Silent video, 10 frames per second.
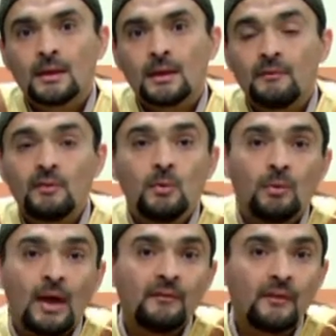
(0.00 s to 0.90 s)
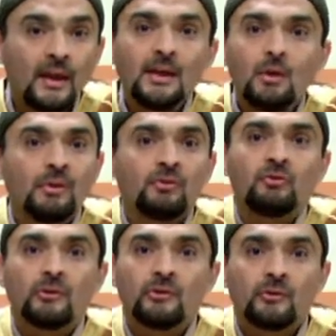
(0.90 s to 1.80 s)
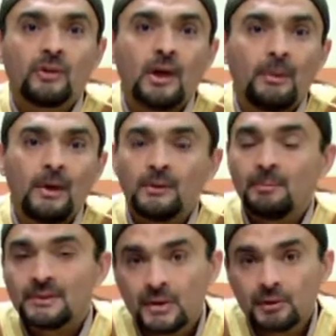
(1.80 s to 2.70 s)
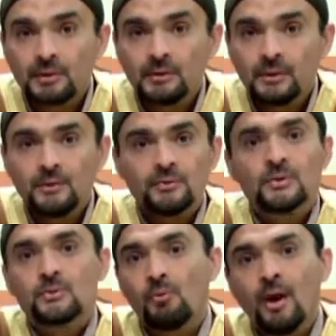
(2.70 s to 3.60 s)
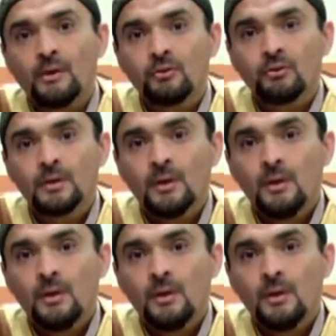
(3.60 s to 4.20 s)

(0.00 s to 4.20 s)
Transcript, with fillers: Uh, if you have any questions about the material you just watched,